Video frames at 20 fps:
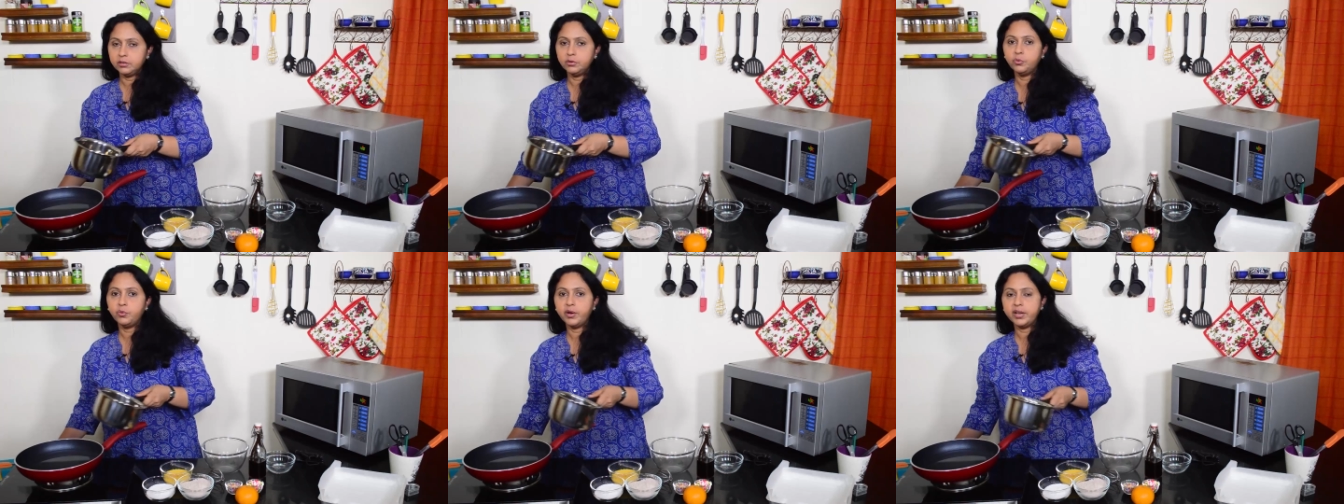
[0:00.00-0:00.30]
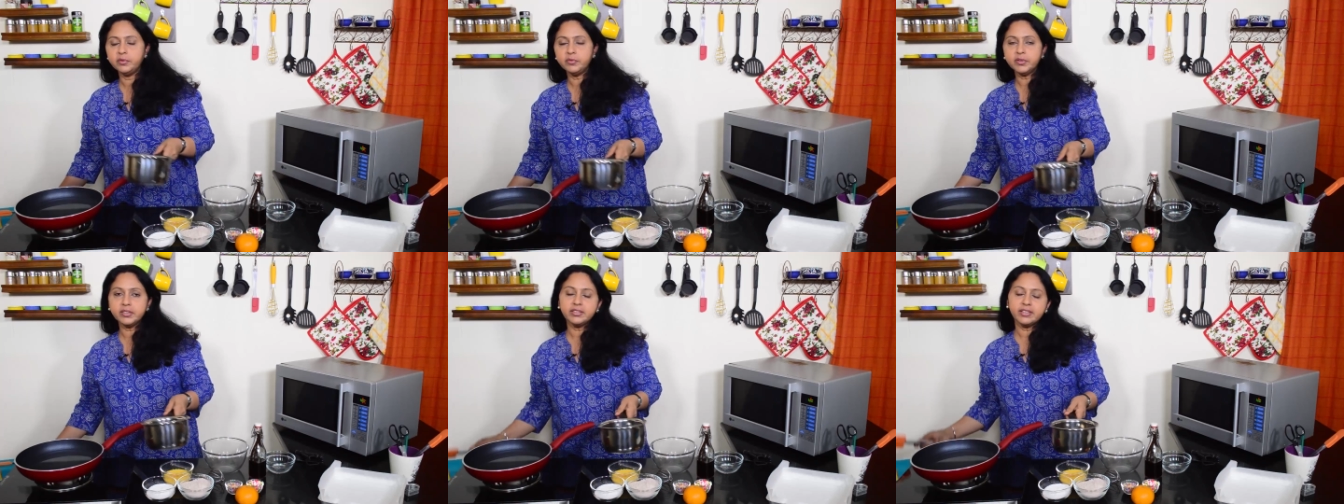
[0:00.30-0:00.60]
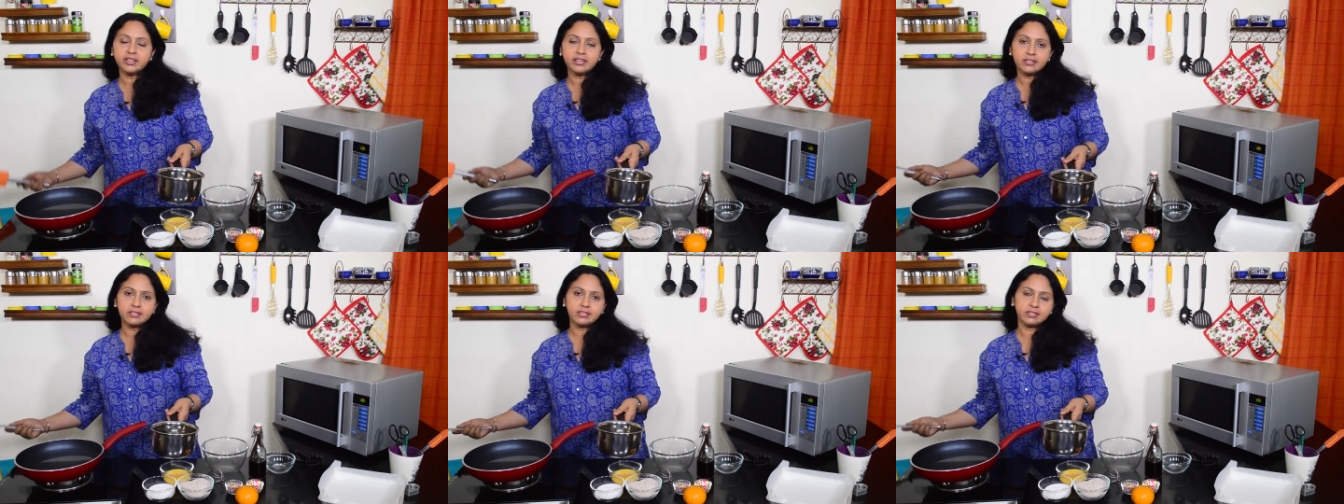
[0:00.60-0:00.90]
Whenever
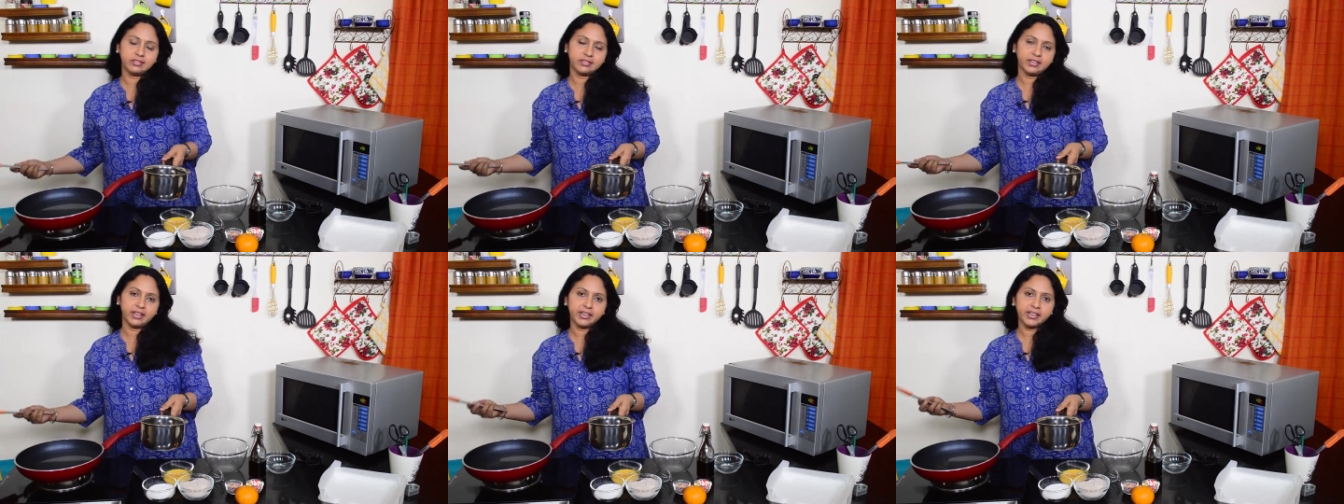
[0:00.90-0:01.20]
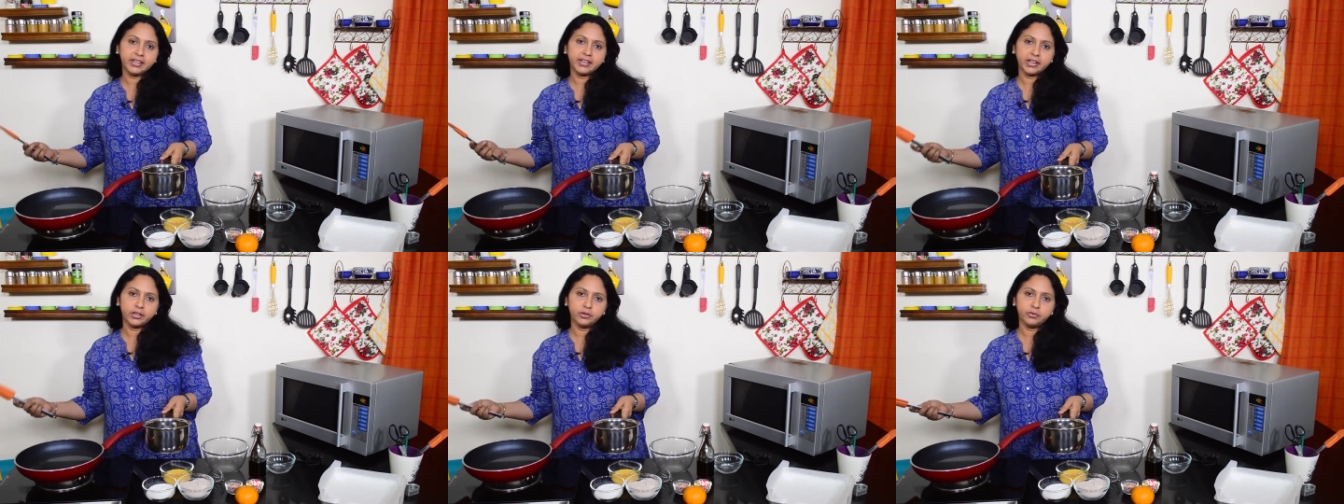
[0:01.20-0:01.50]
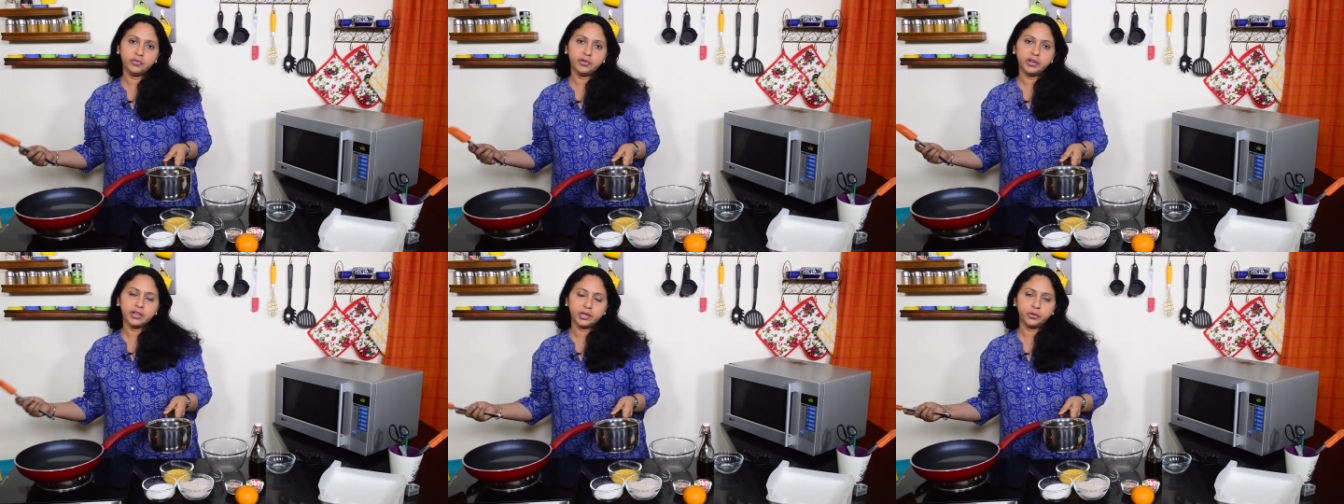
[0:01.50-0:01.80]
there is any kind
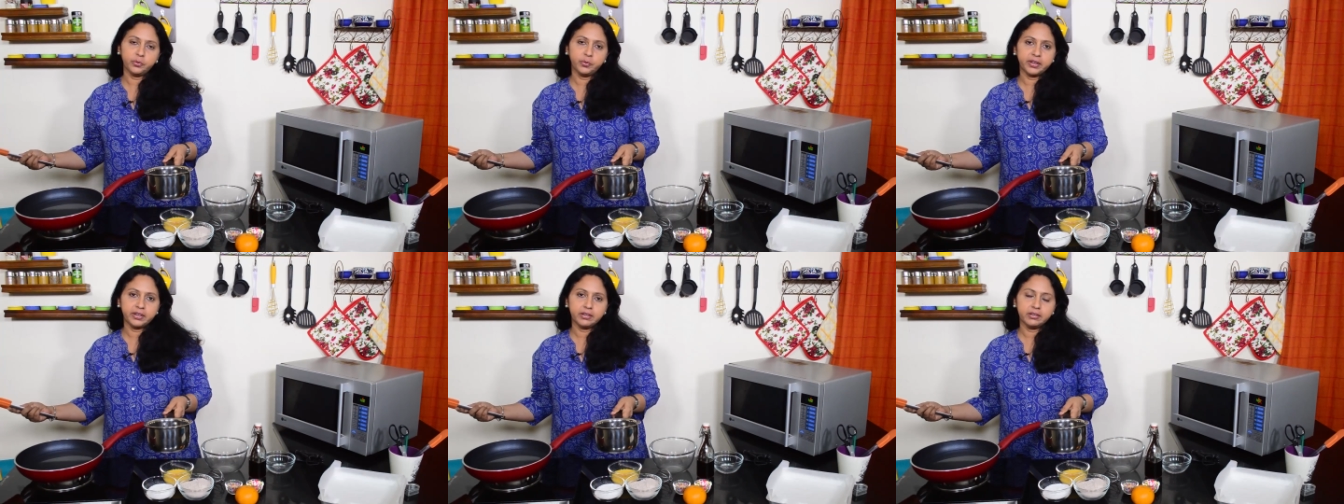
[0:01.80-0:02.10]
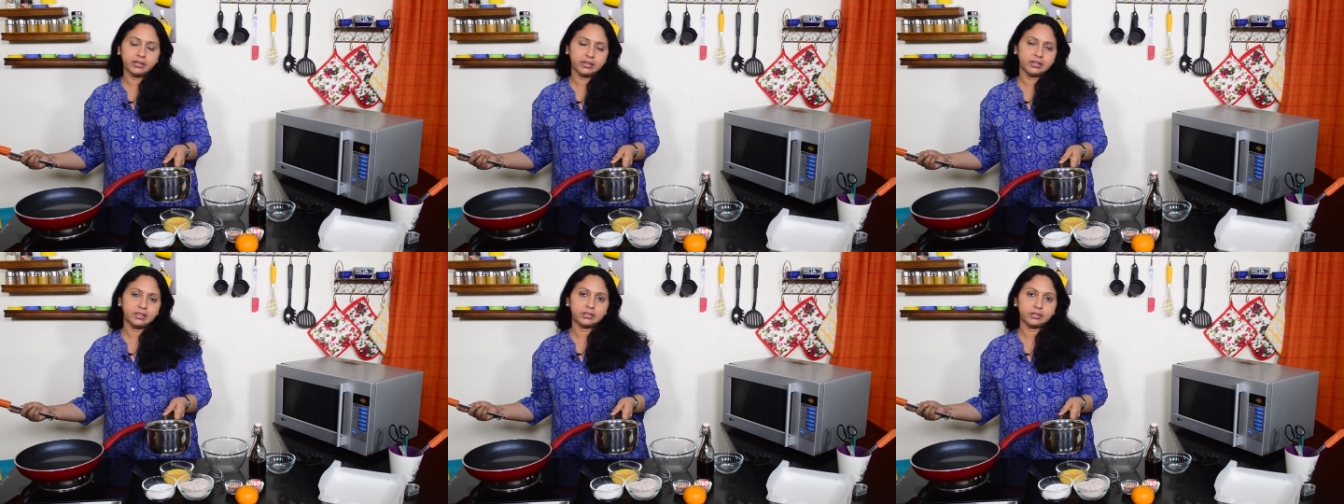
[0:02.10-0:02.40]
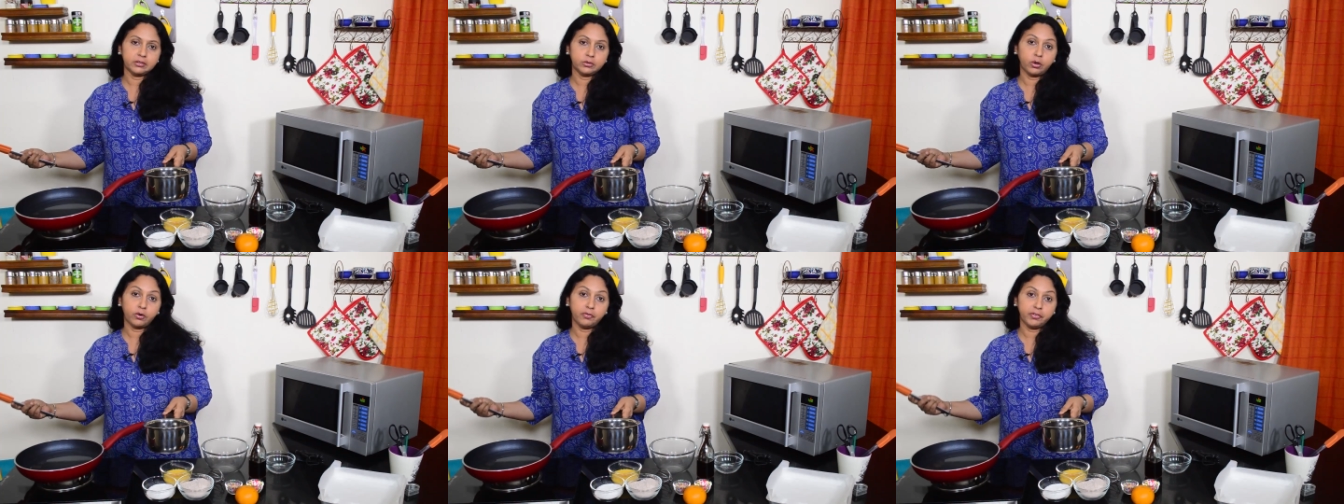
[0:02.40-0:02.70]
of liquid
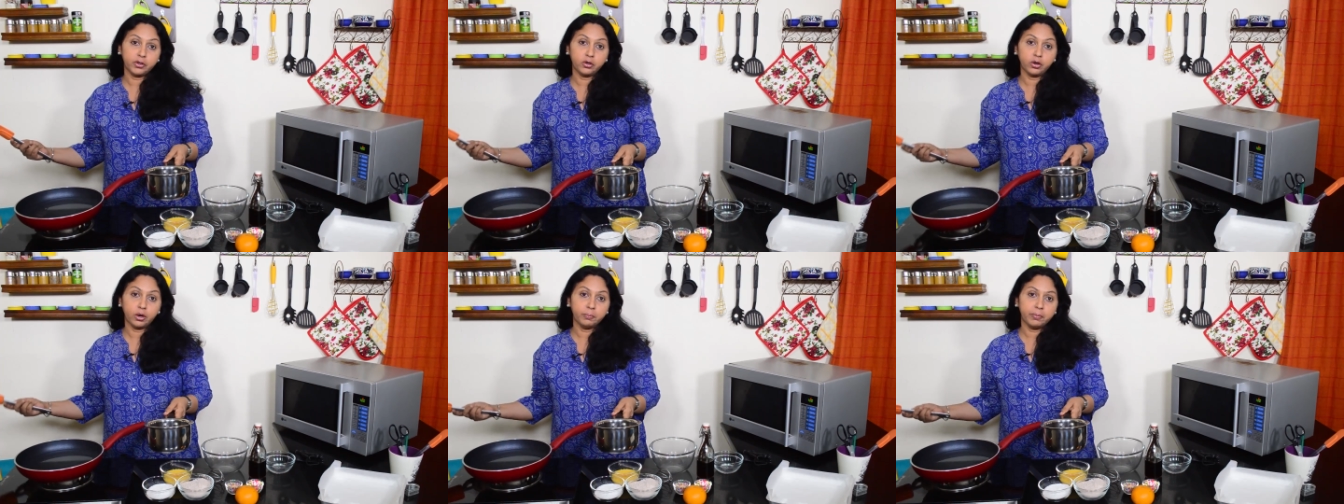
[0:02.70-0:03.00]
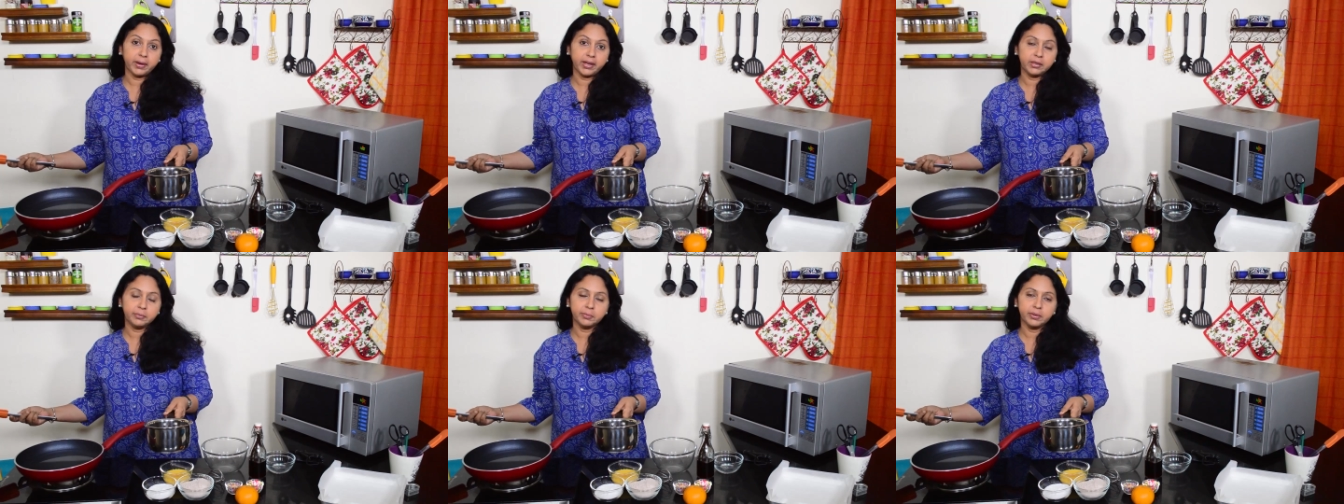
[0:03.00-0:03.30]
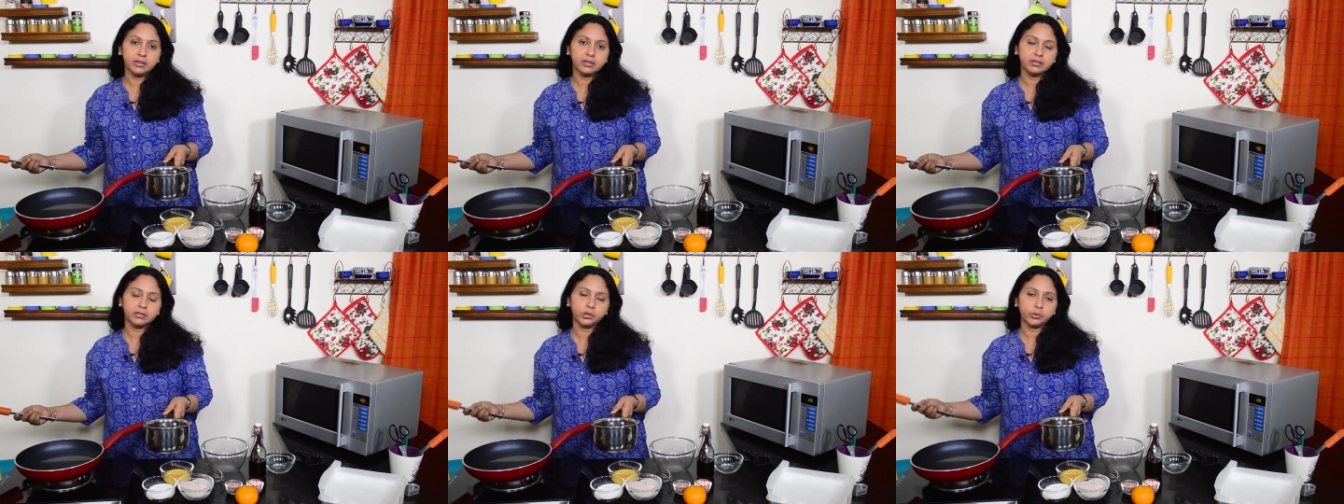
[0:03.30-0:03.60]
of a compatible